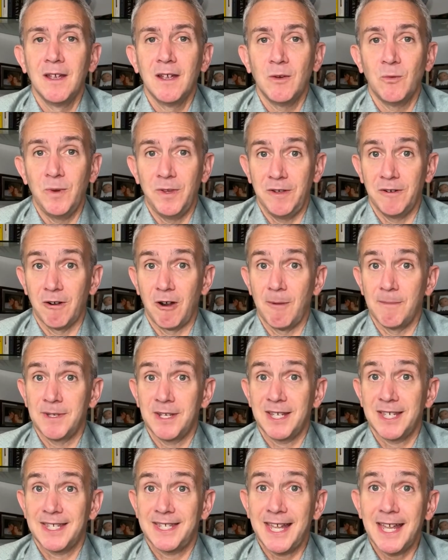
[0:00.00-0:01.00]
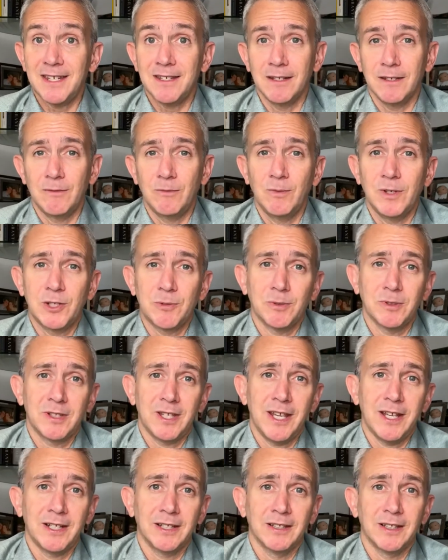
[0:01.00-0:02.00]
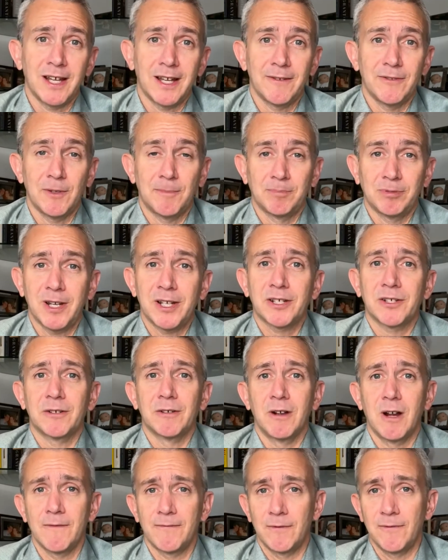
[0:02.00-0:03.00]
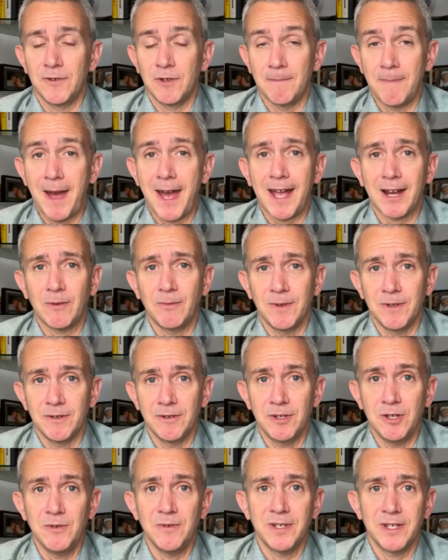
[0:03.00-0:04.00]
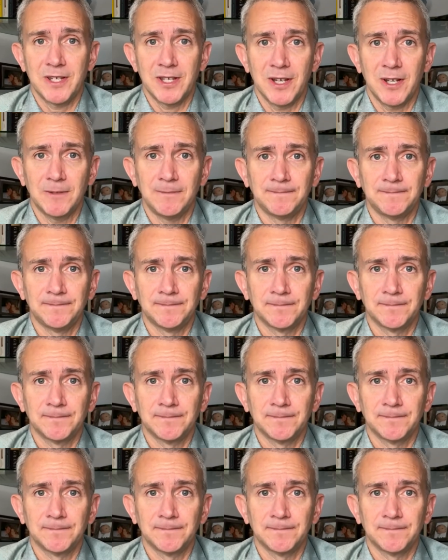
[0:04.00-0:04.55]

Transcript: with your arms extended, which will take a lot of the pressure off of your back when you're doing so?